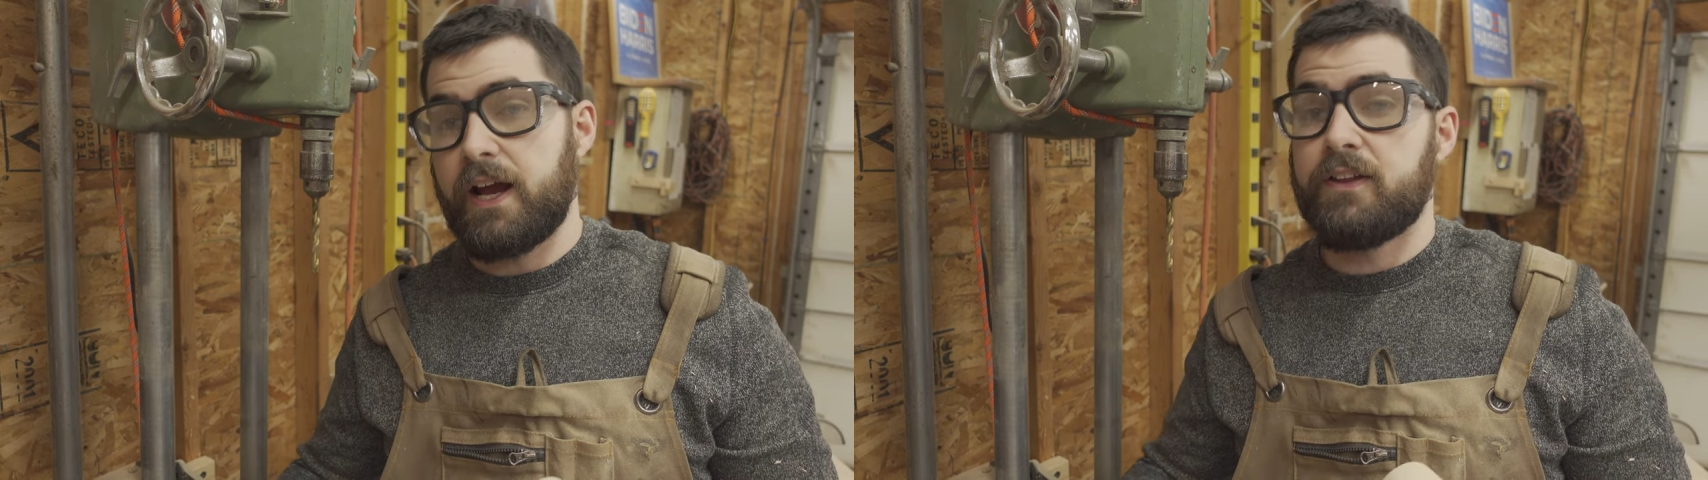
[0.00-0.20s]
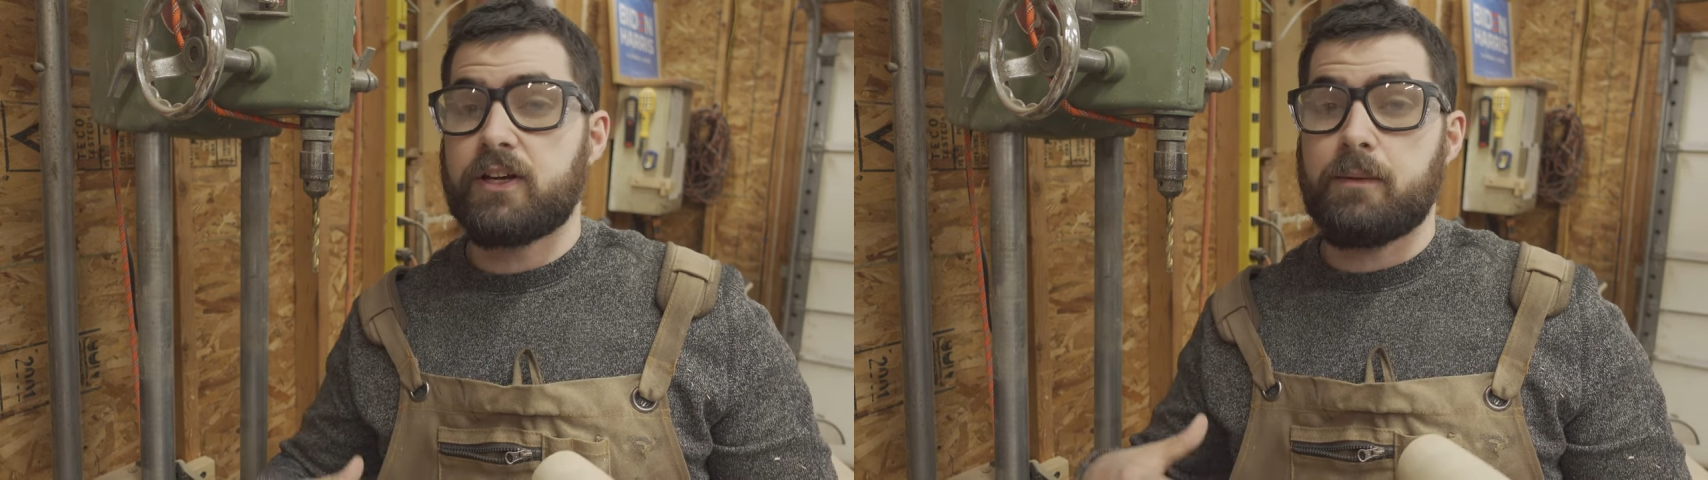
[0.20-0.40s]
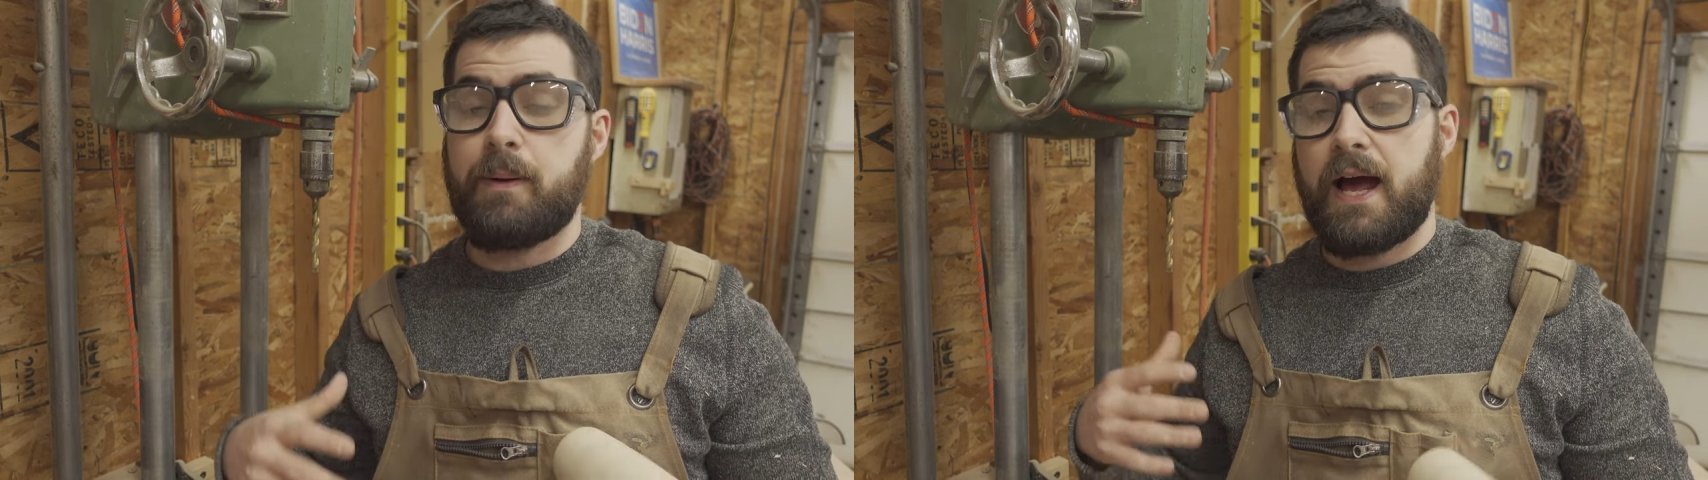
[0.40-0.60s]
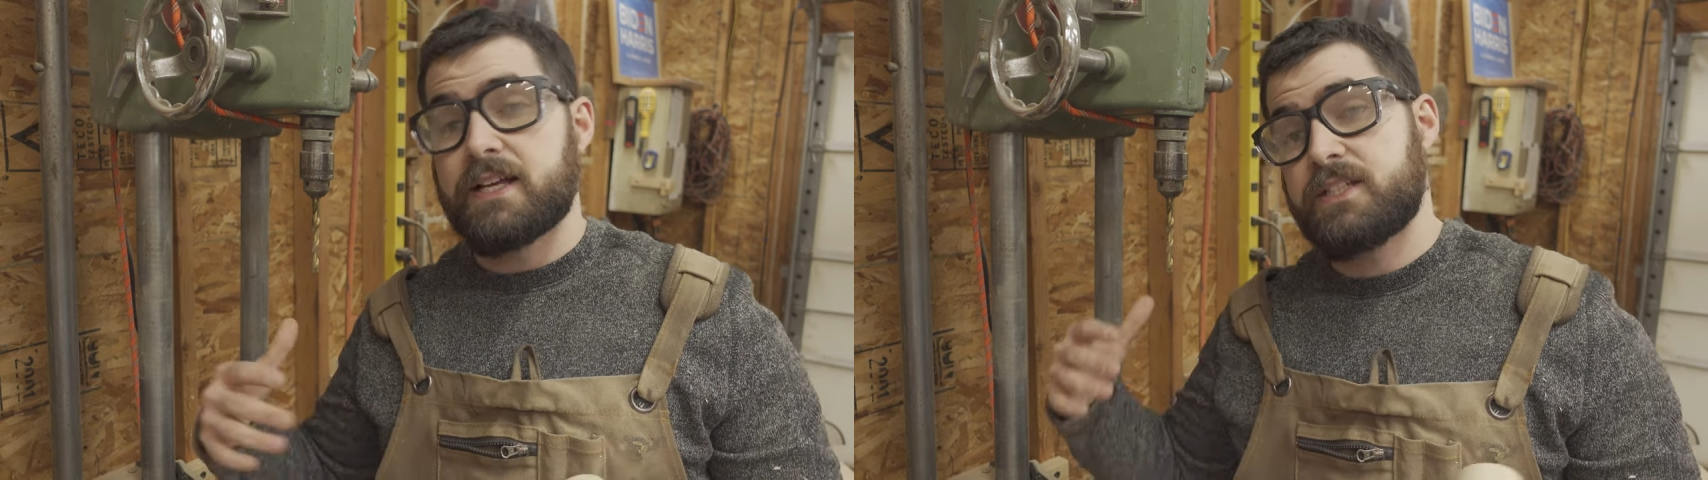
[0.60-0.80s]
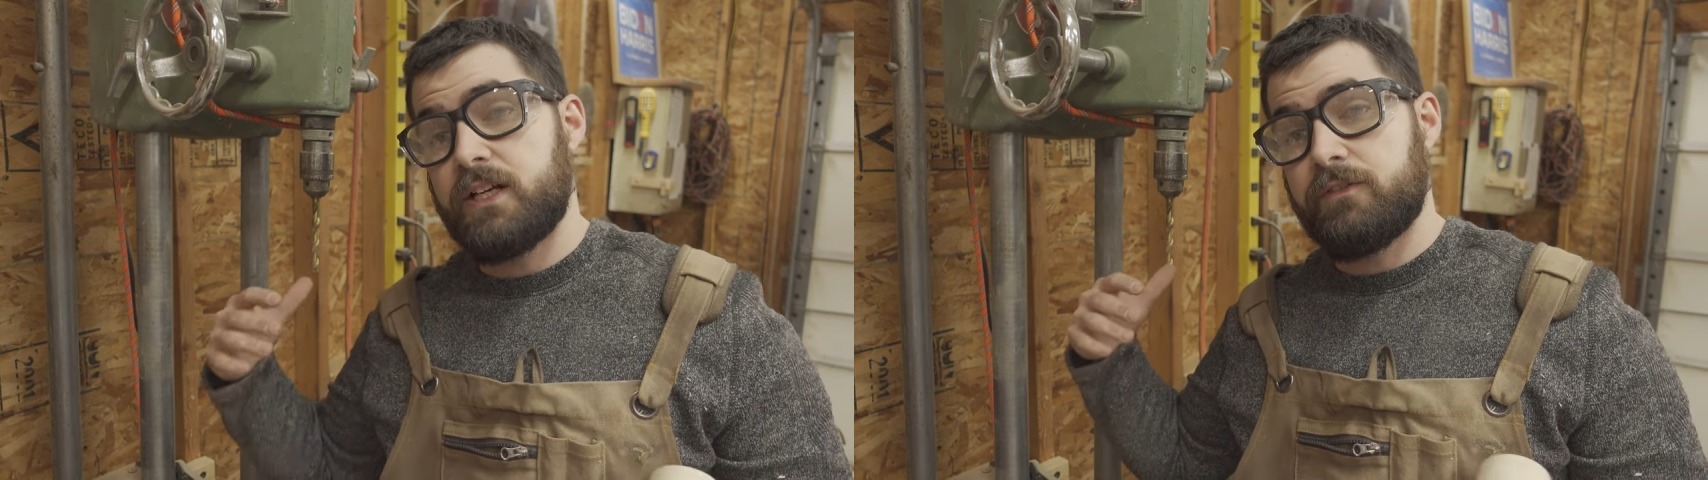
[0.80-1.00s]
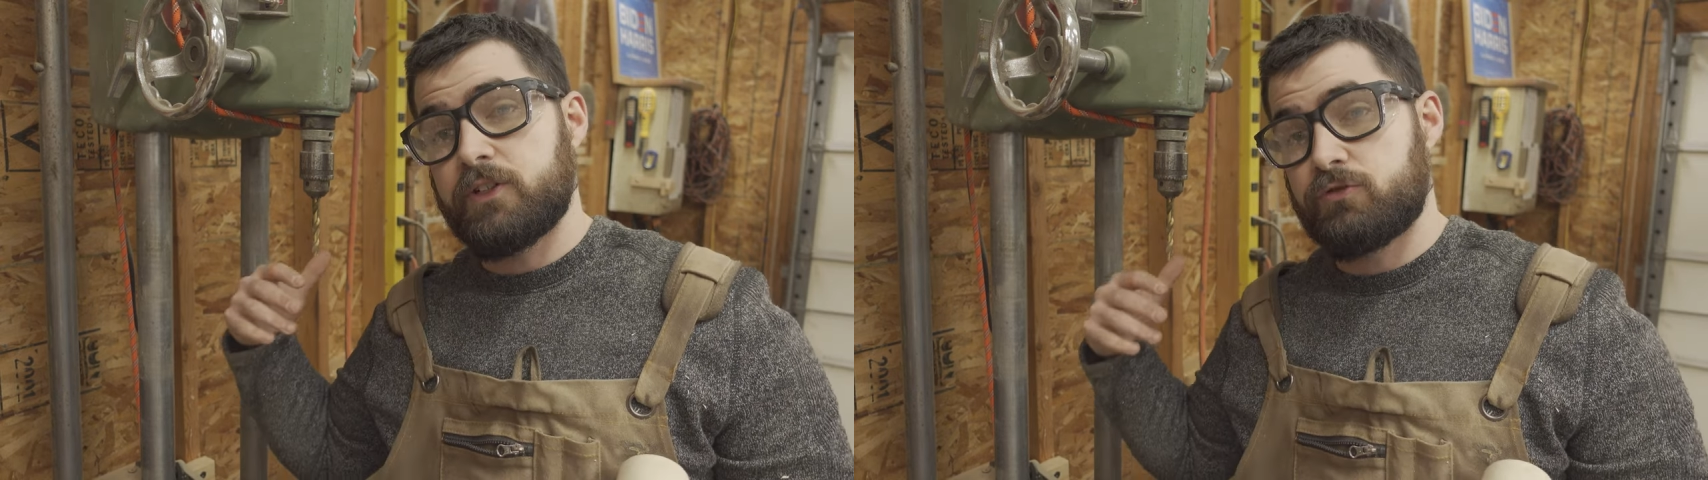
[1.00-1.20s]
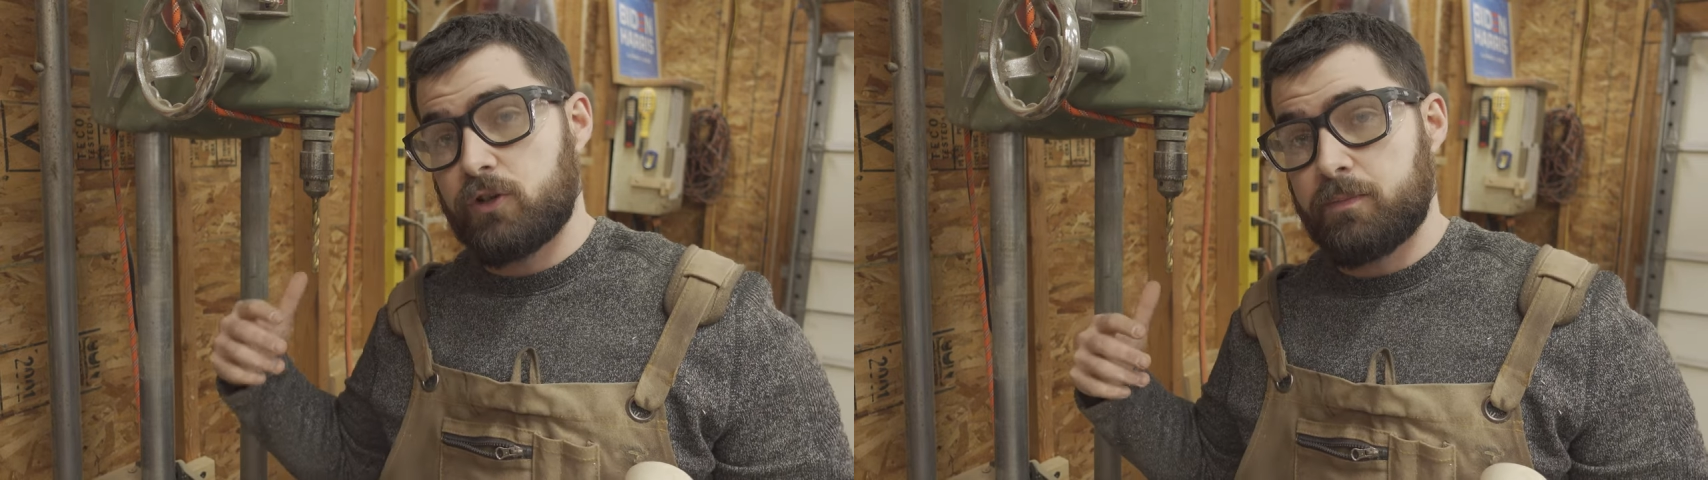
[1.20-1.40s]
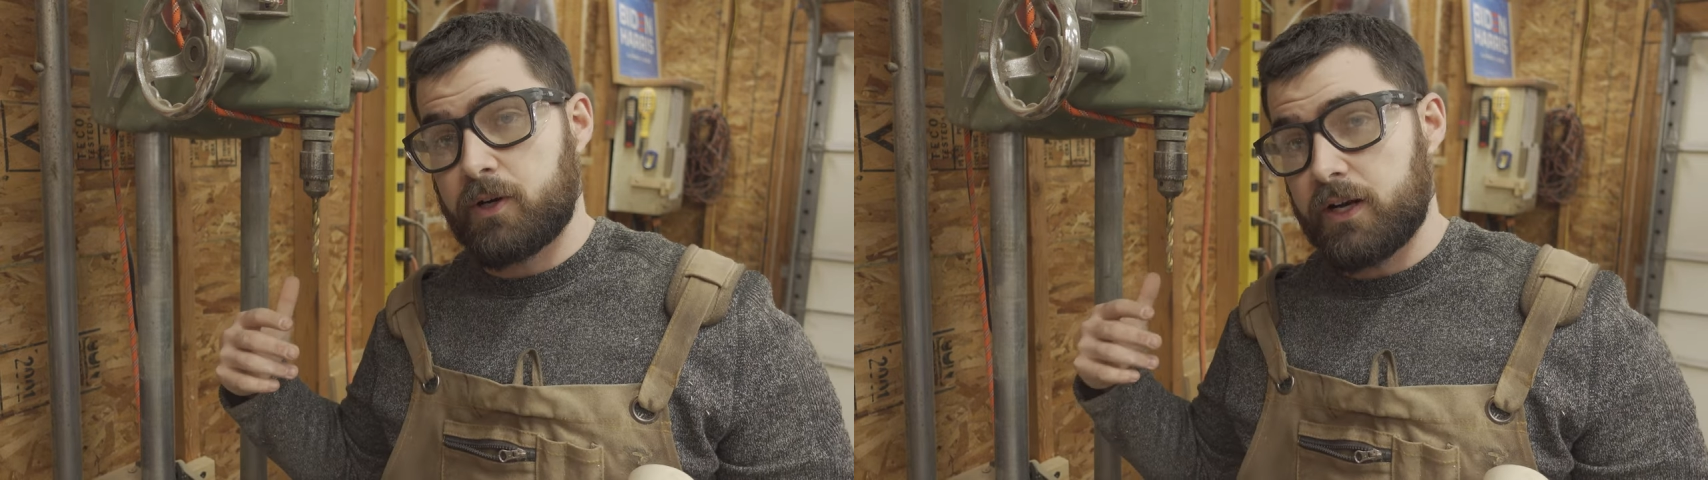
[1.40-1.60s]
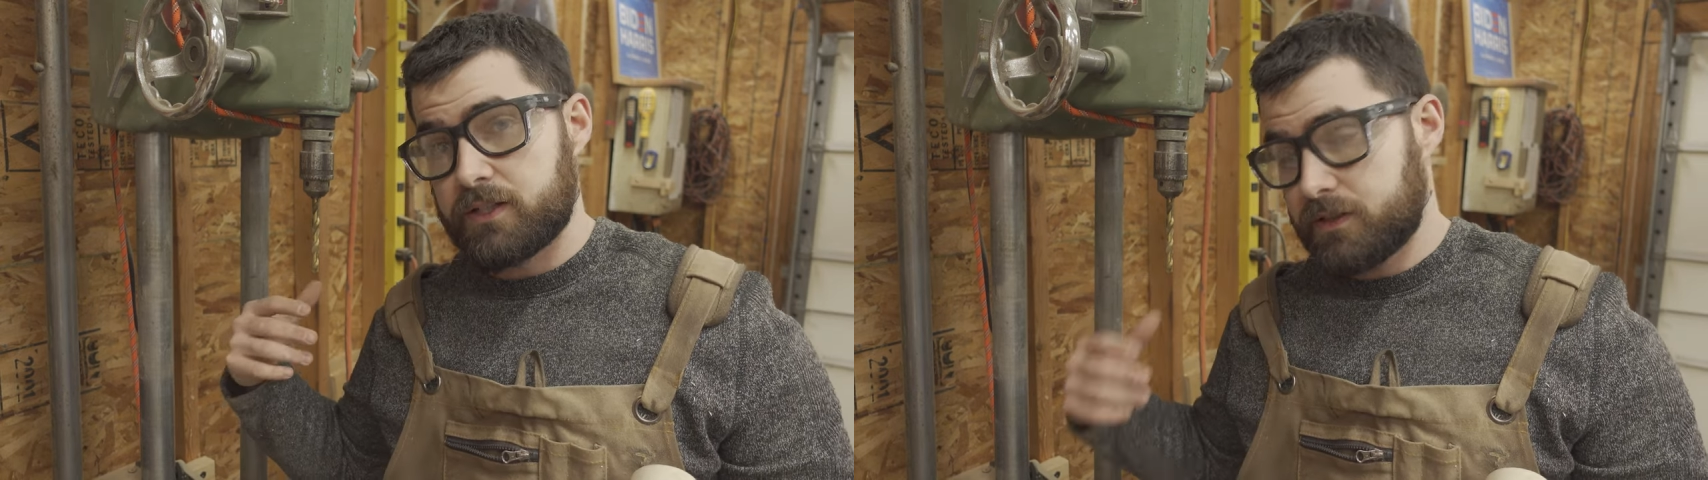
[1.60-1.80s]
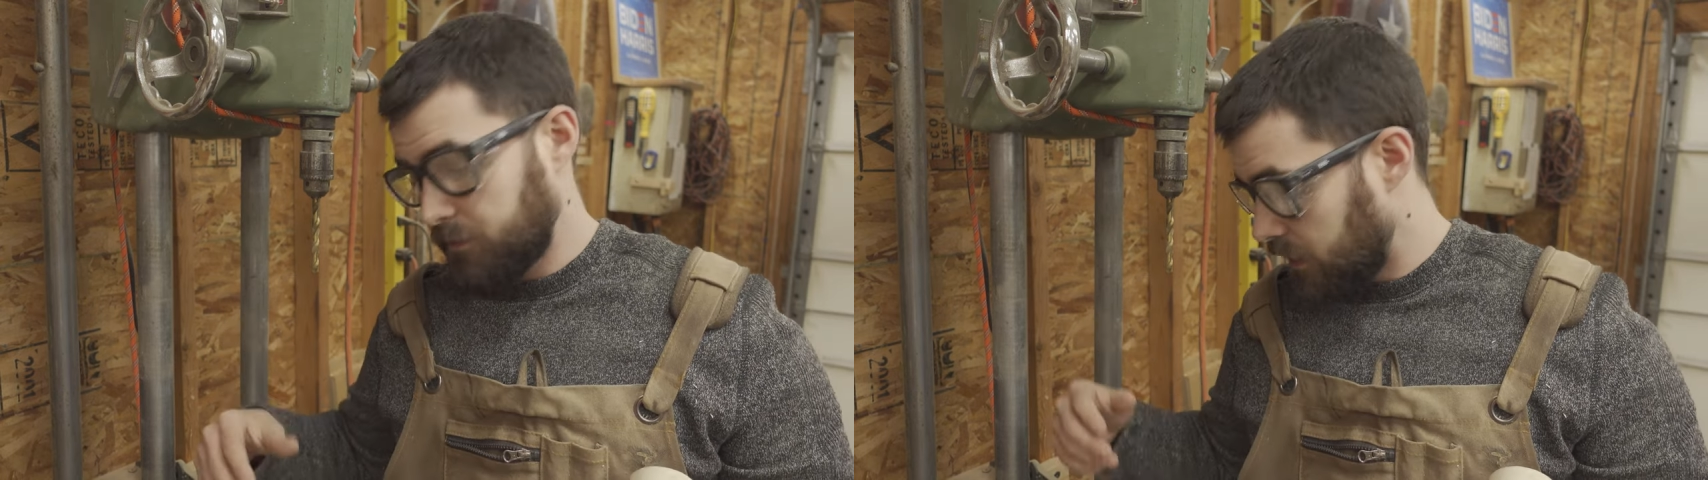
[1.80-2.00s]
and the capacity of a drill
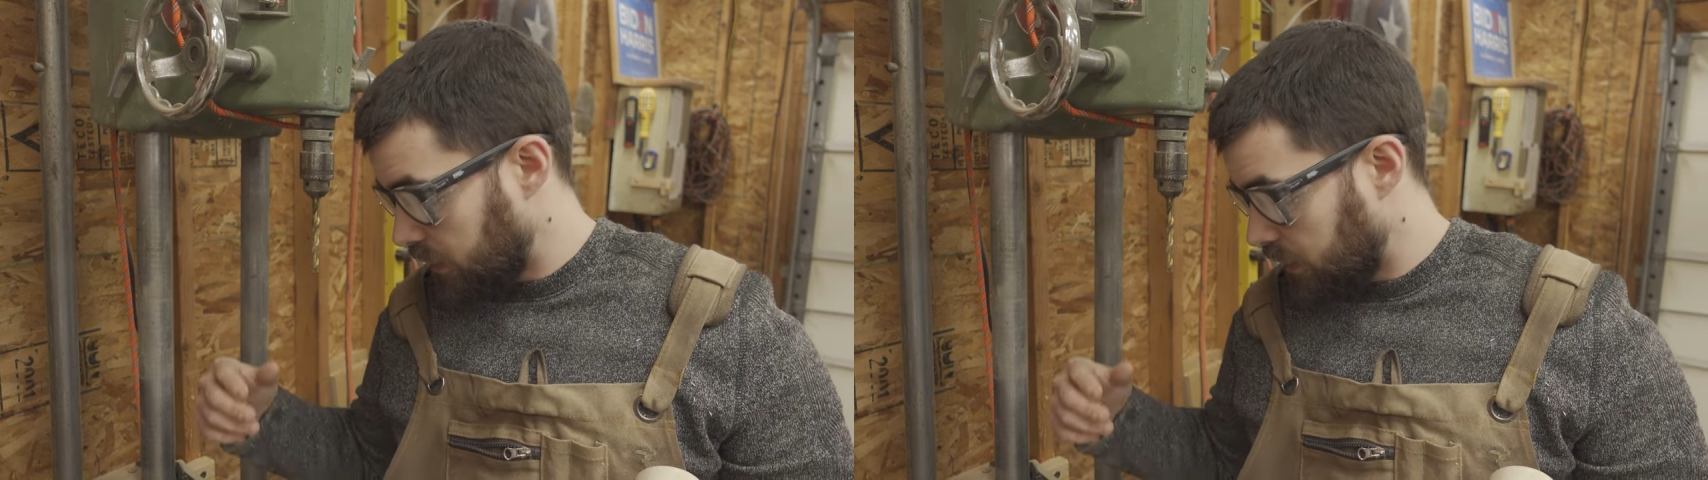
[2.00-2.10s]
press.